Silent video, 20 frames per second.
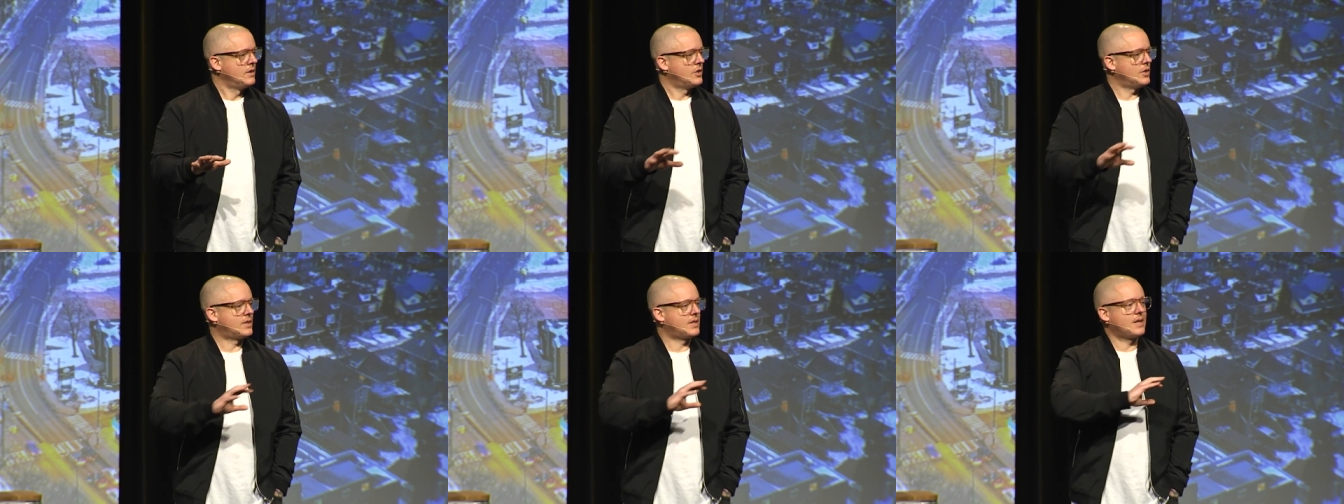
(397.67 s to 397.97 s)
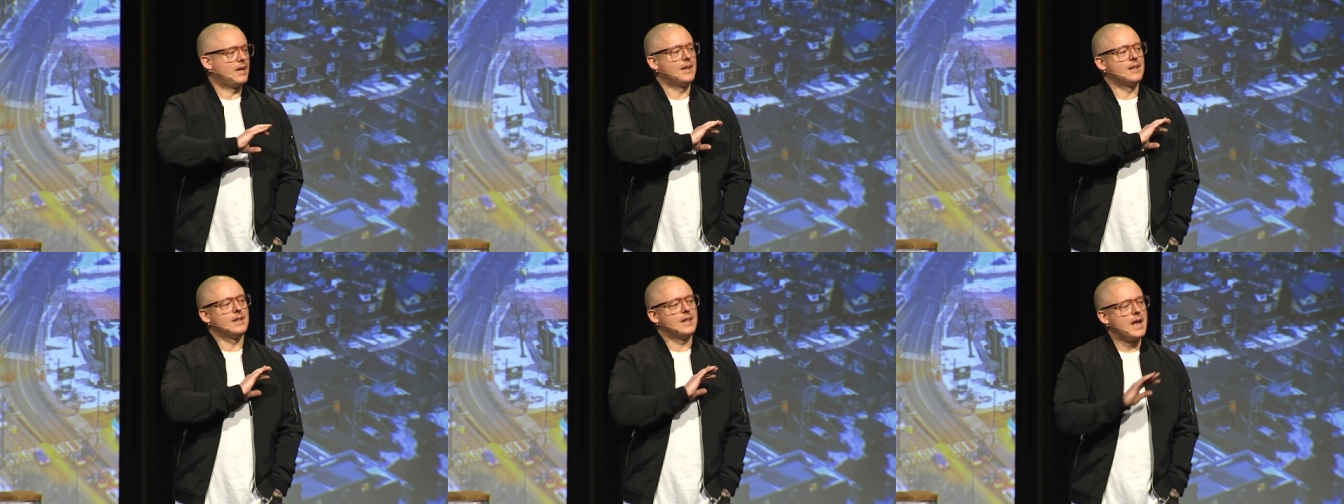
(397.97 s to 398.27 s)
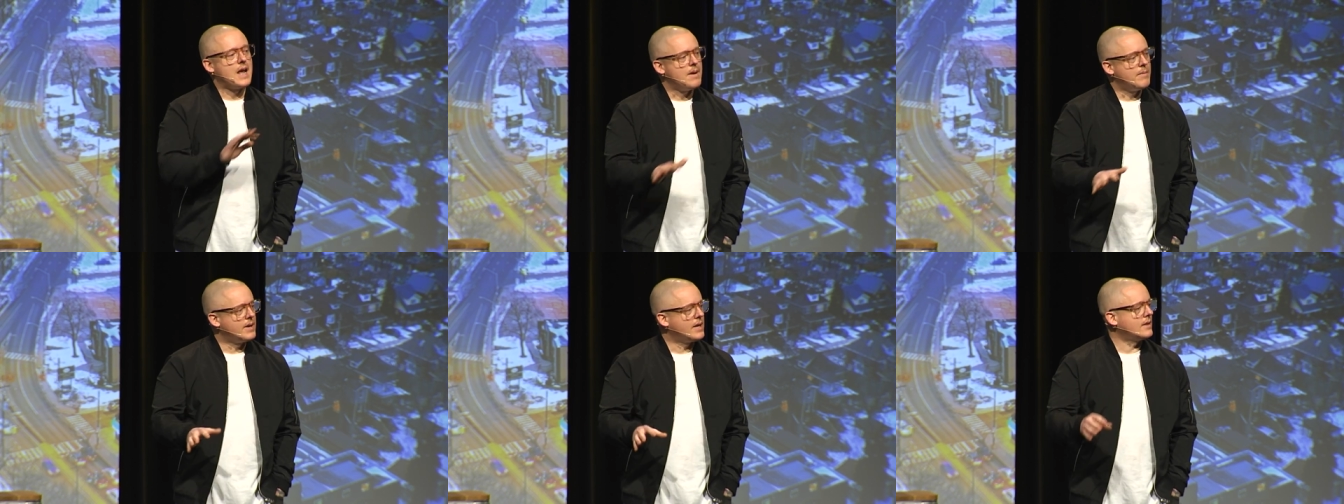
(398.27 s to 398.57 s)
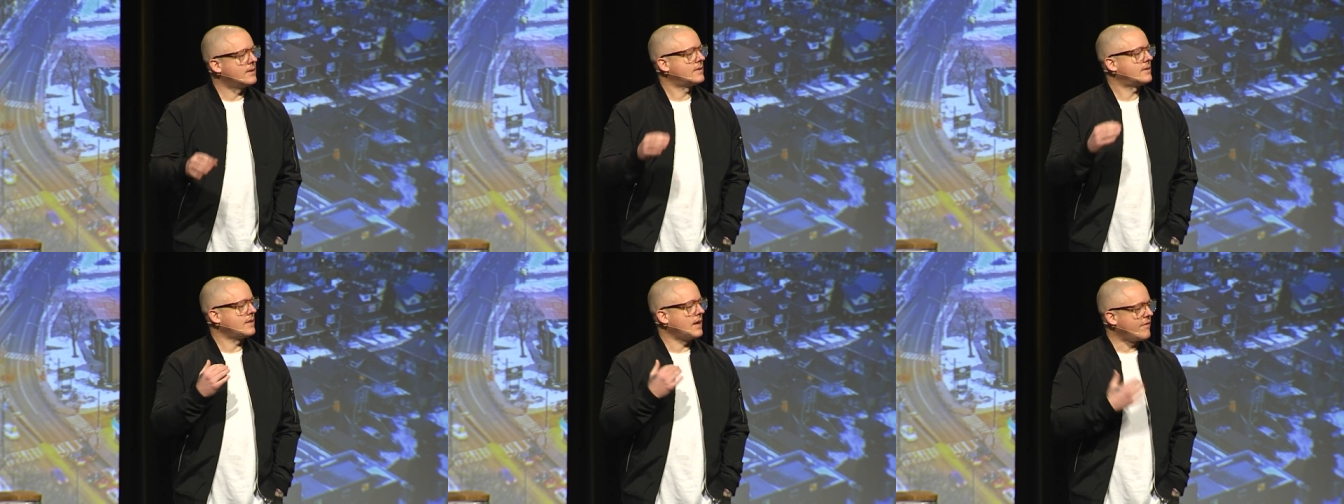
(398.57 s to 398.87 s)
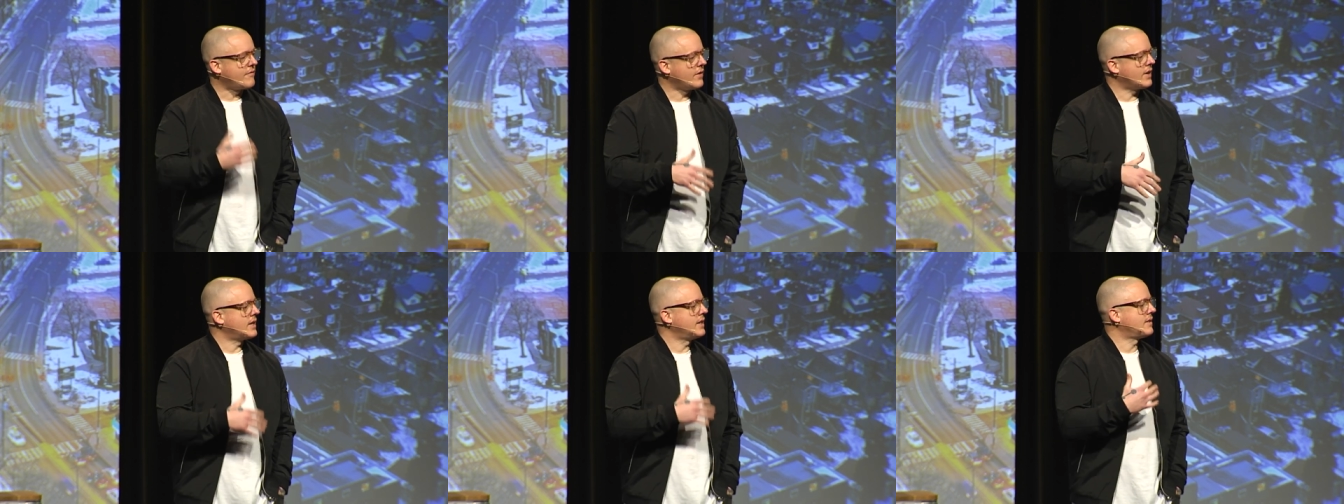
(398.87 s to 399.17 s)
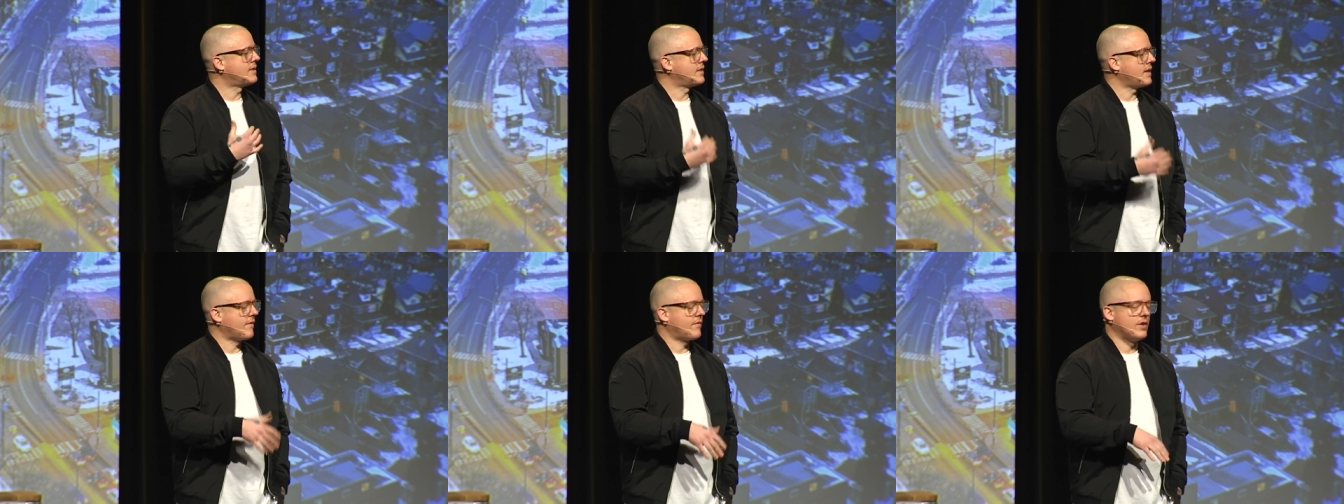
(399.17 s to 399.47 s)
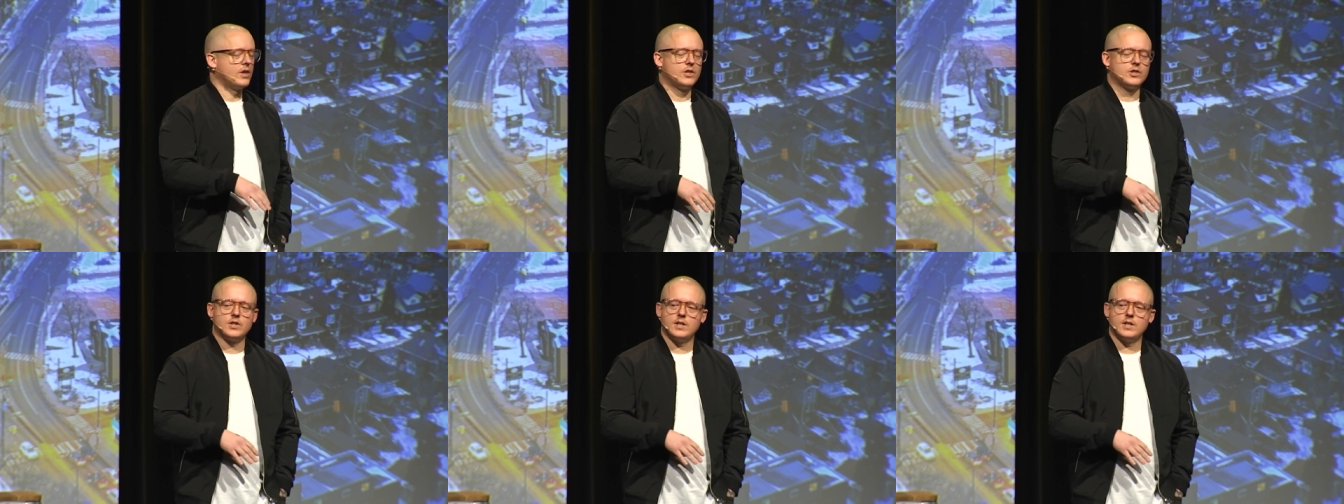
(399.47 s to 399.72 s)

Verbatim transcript: just calamity, suffering and suffering.